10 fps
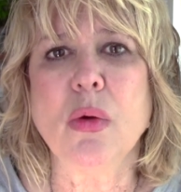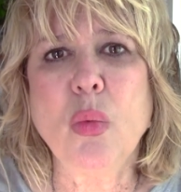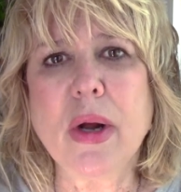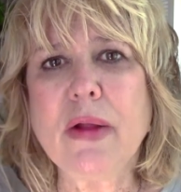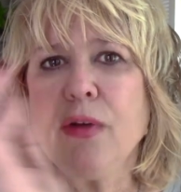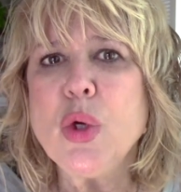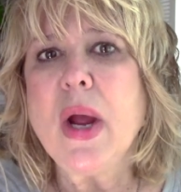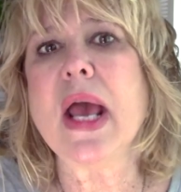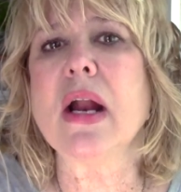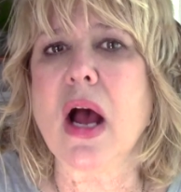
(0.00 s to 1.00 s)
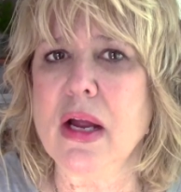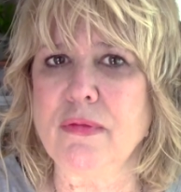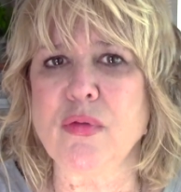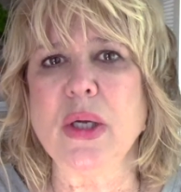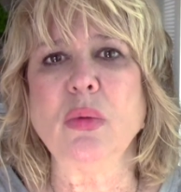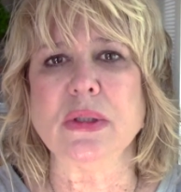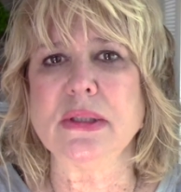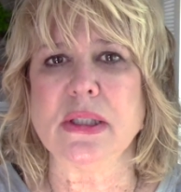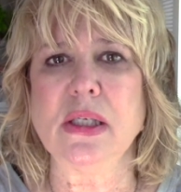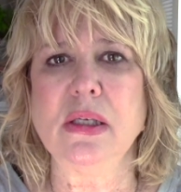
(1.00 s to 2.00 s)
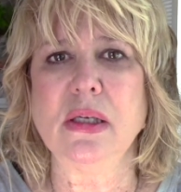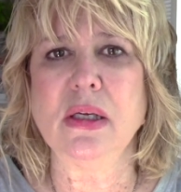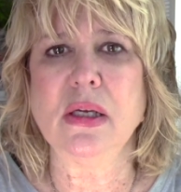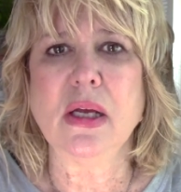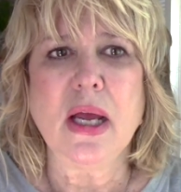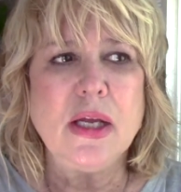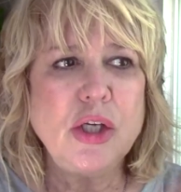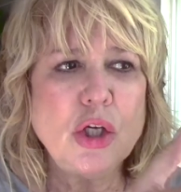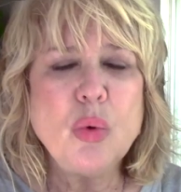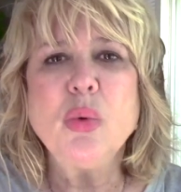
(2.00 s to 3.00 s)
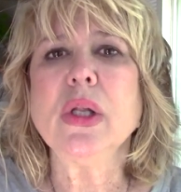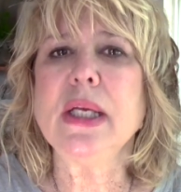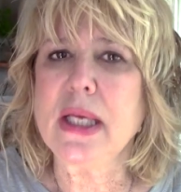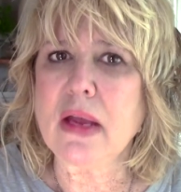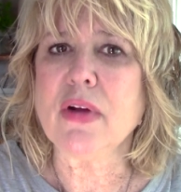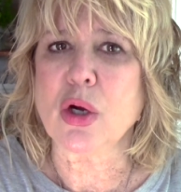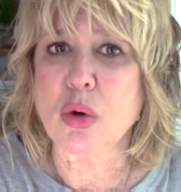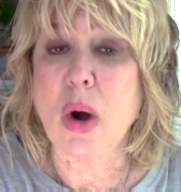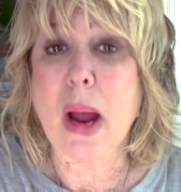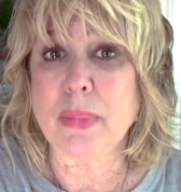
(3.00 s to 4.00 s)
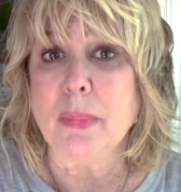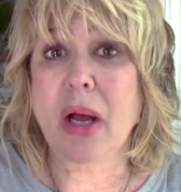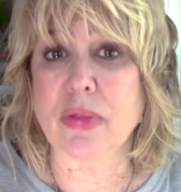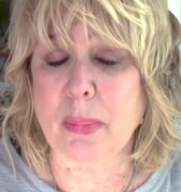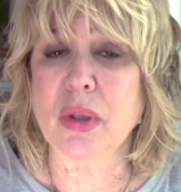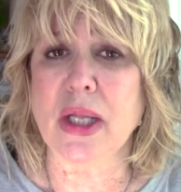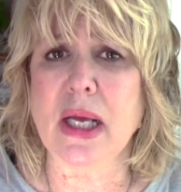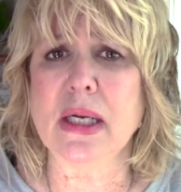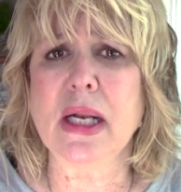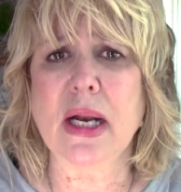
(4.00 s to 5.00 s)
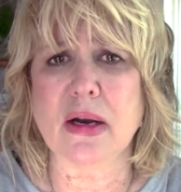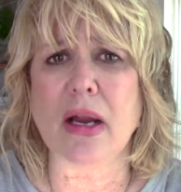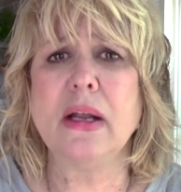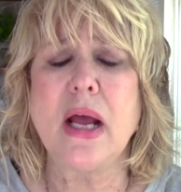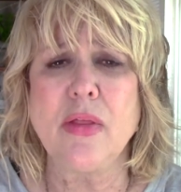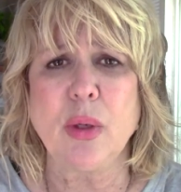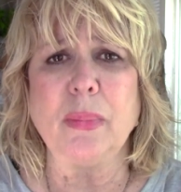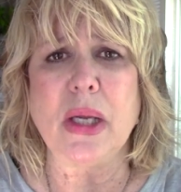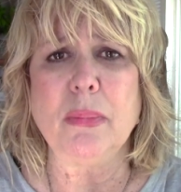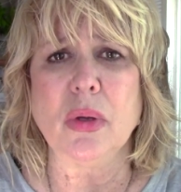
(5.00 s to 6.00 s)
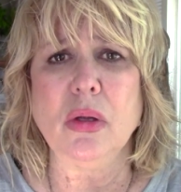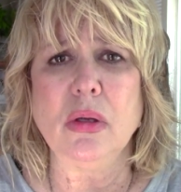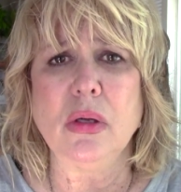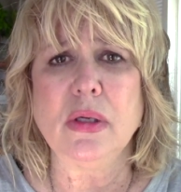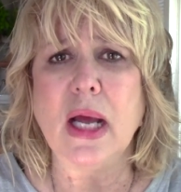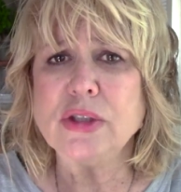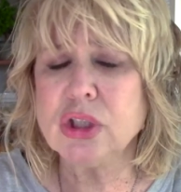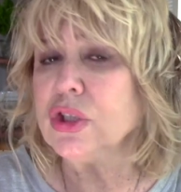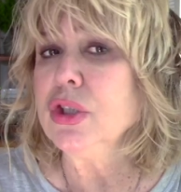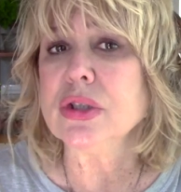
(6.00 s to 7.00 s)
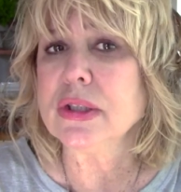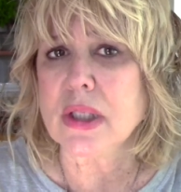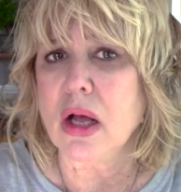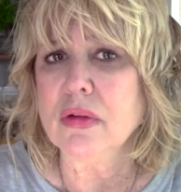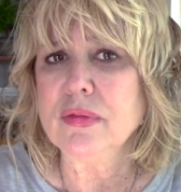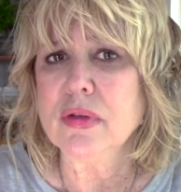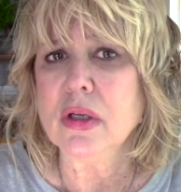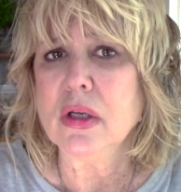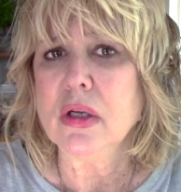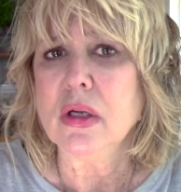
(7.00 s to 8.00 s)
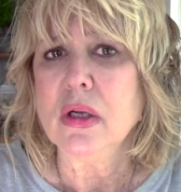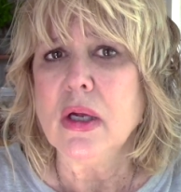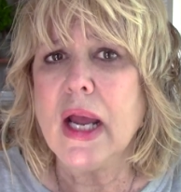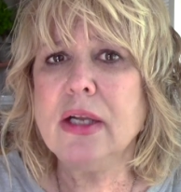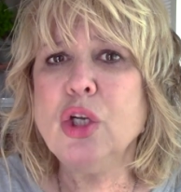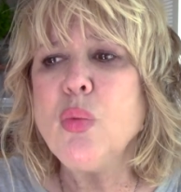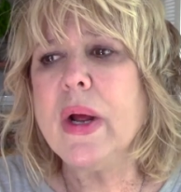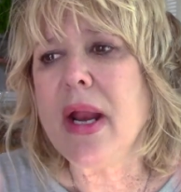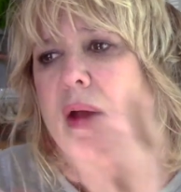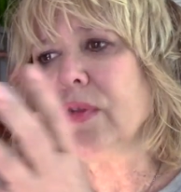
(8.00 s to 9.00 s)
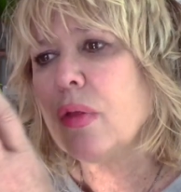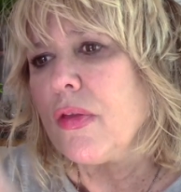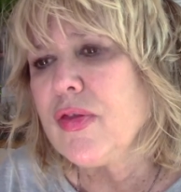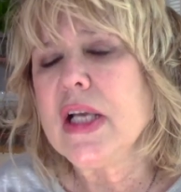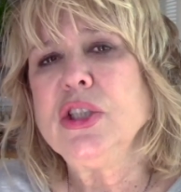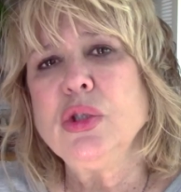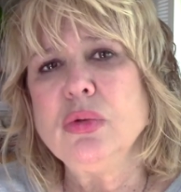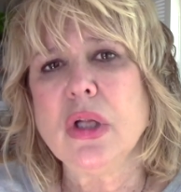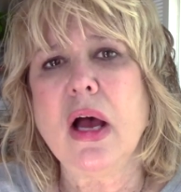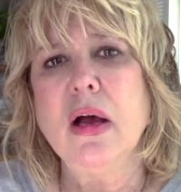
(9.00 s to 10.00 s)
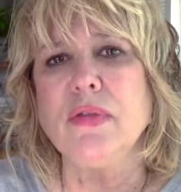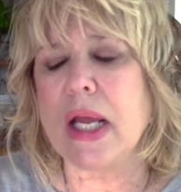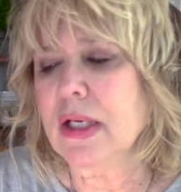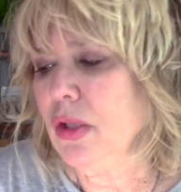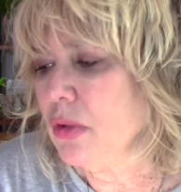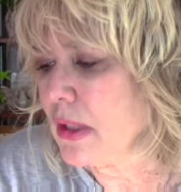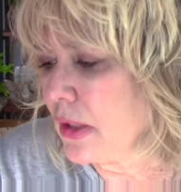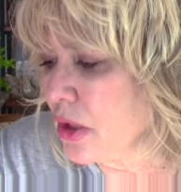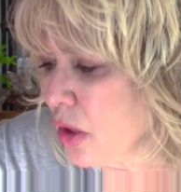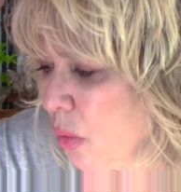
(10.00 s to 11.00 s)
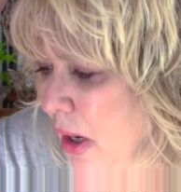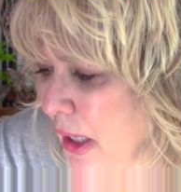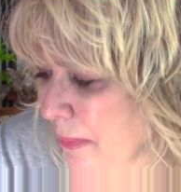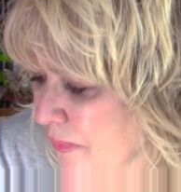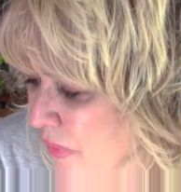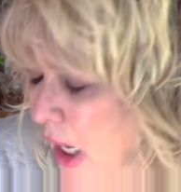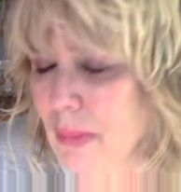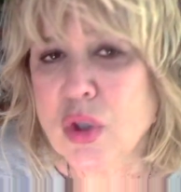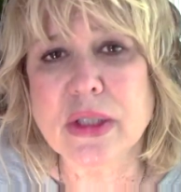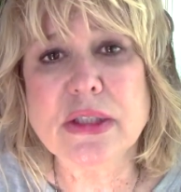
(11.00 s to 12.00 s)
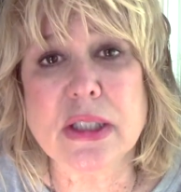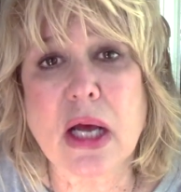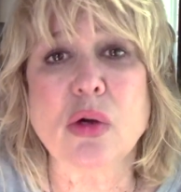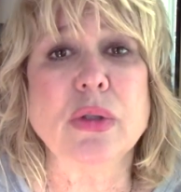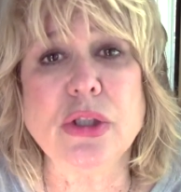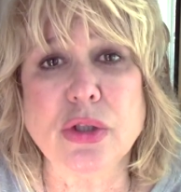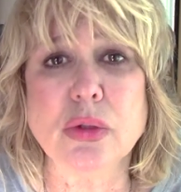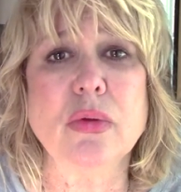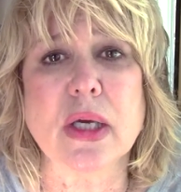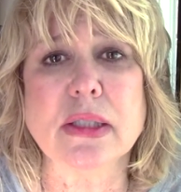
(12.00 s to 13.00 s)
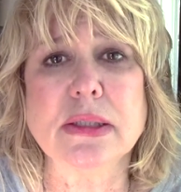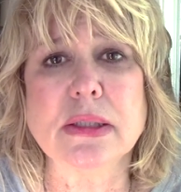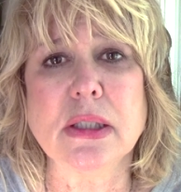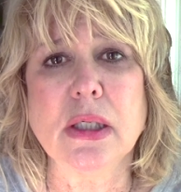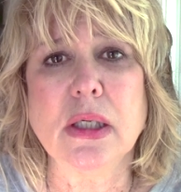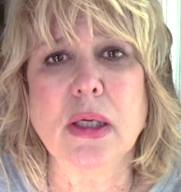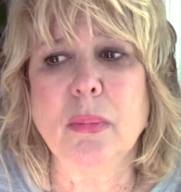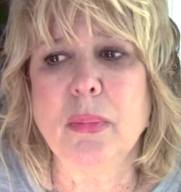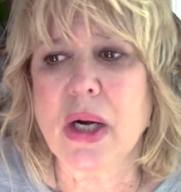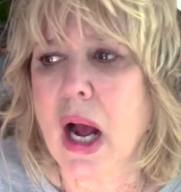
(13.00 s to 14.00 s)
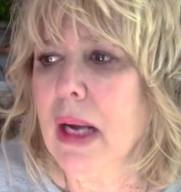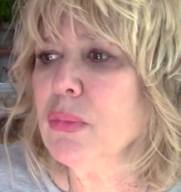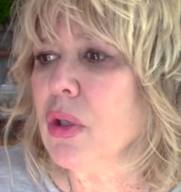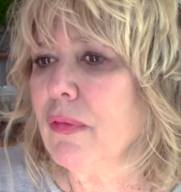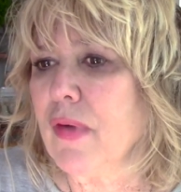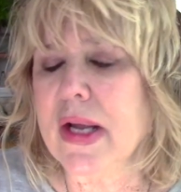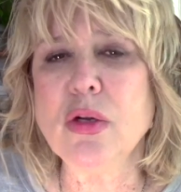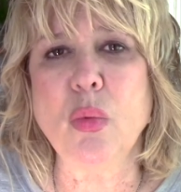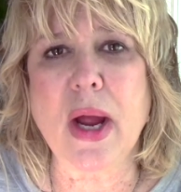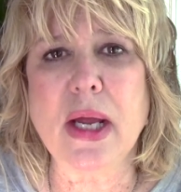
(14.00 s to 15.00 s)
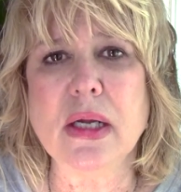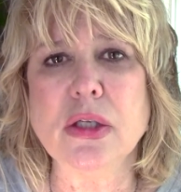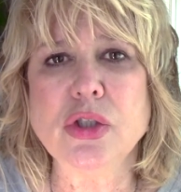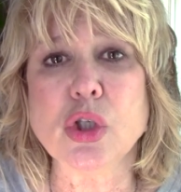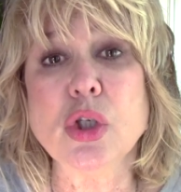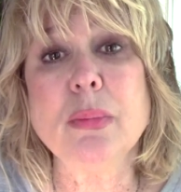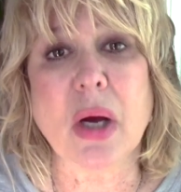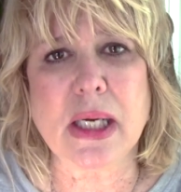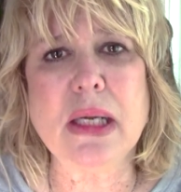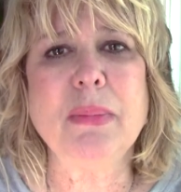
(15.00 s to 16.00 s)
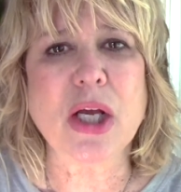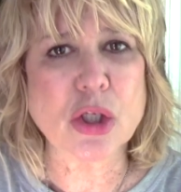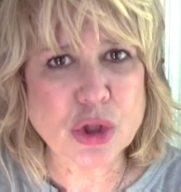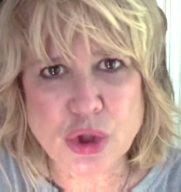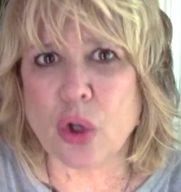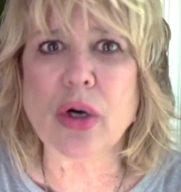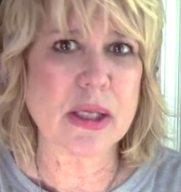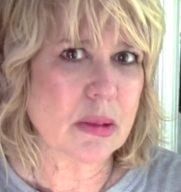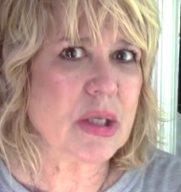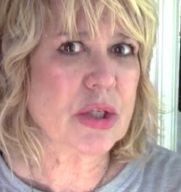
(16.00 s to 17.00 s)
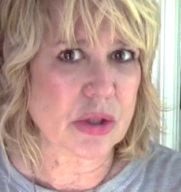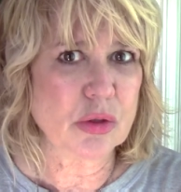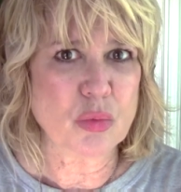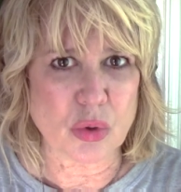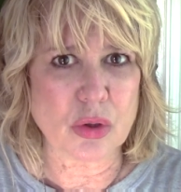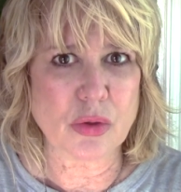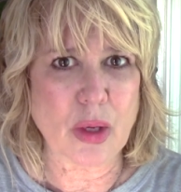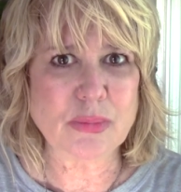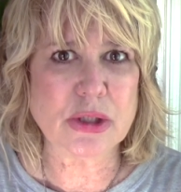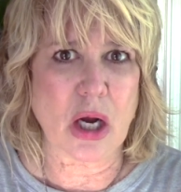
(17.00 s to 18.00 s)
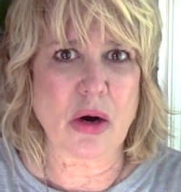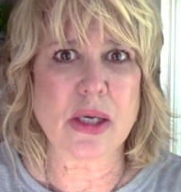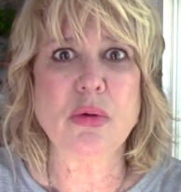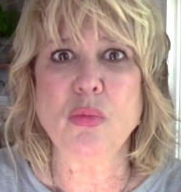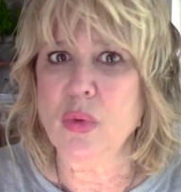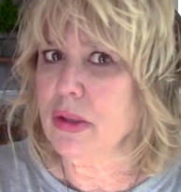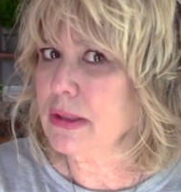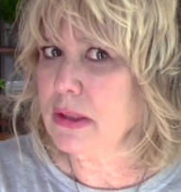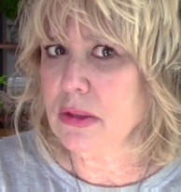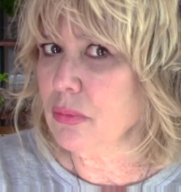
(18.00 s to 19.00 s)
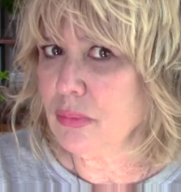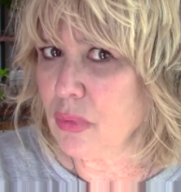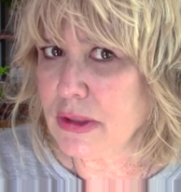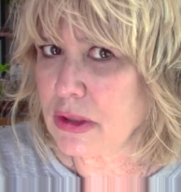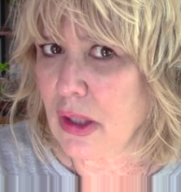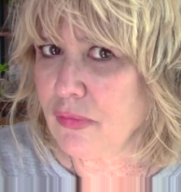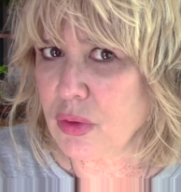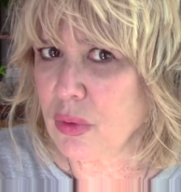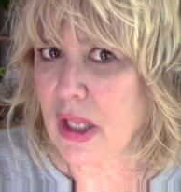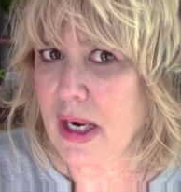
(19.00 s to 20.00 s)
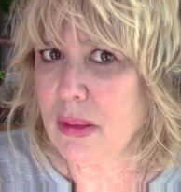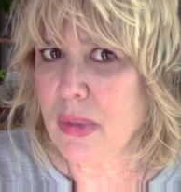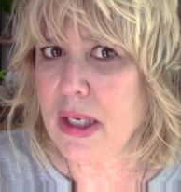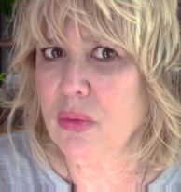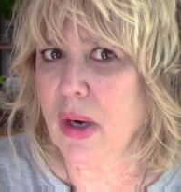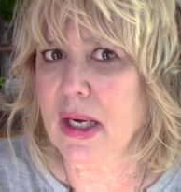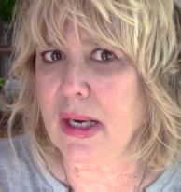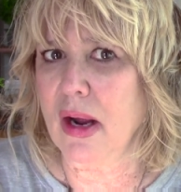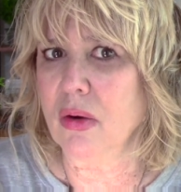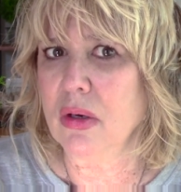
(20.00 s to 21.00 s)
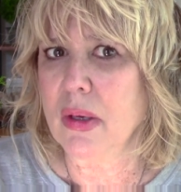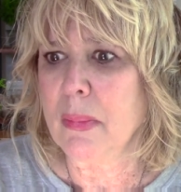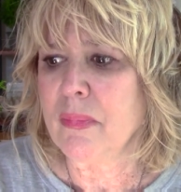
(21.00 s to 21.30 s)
What if you had a high frequency? You really gave a crap about the planet and other people, not just yourself. And you went after the things you love and you said, you know what? I'm going to not only do this, but I'm going to find a way to earn money, because you're in the material world. I'm sorry, we're still, we still have to rely on money right now.